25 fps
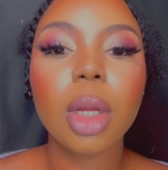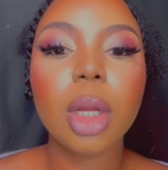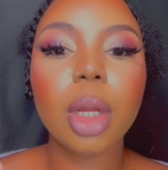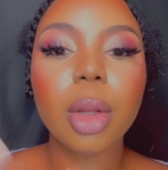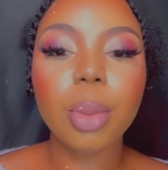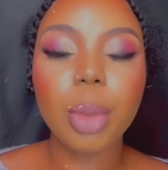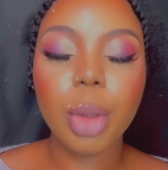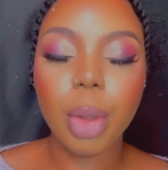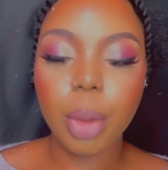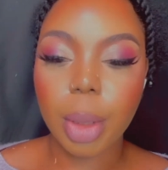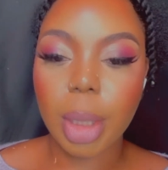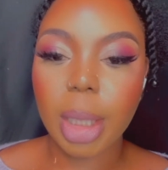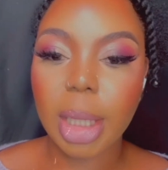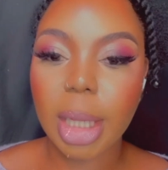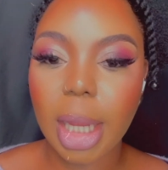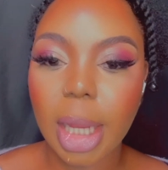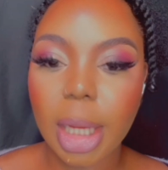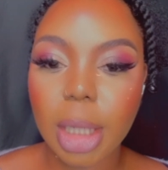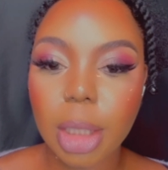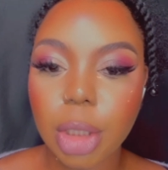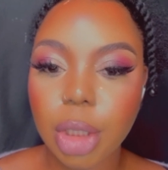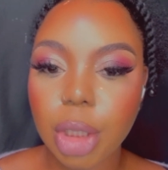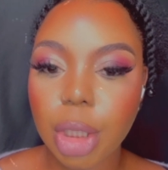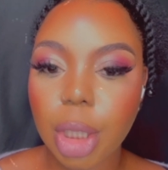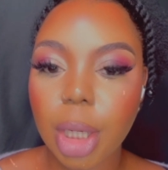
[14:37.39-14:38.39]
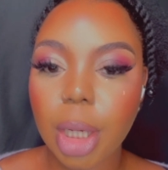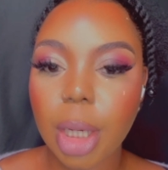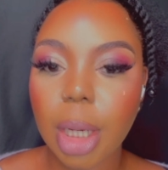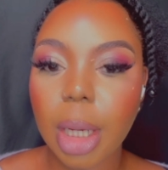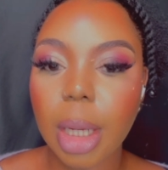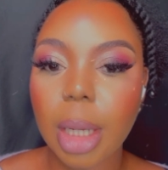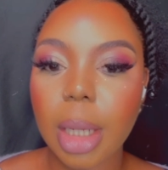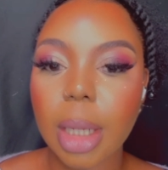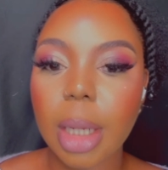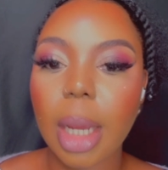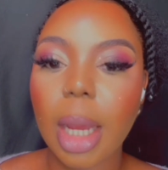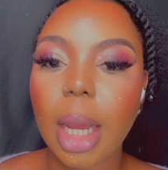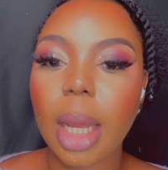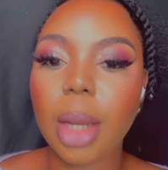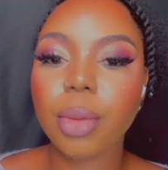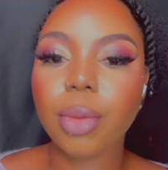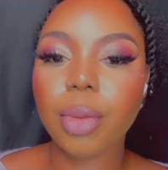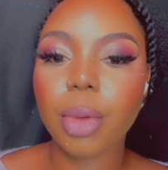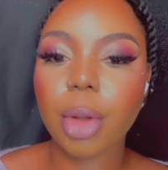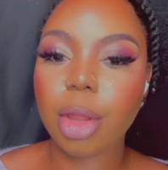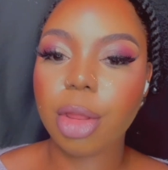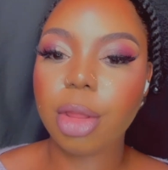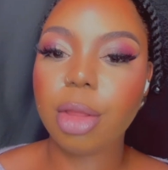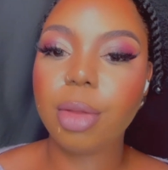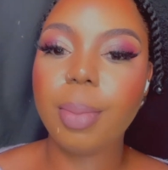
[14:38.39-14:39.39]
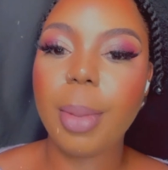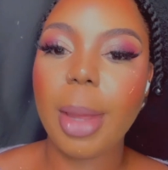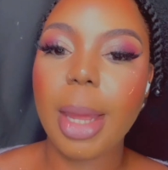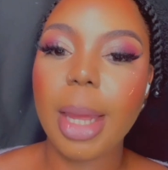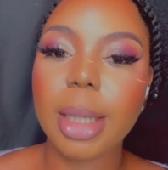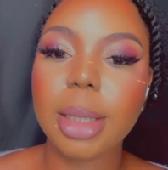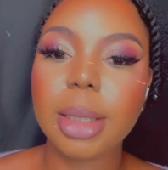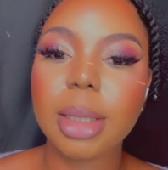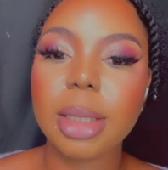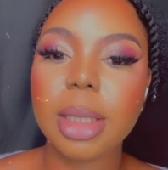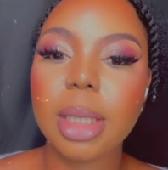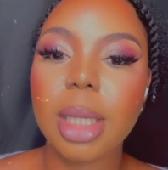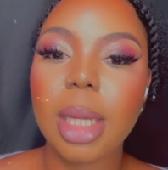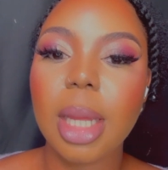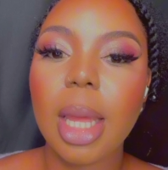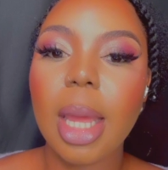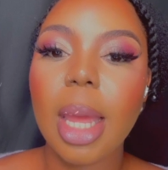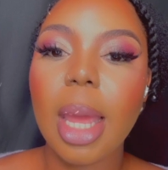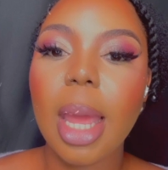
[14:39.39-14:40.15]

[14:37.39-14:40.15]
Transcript: communication and respect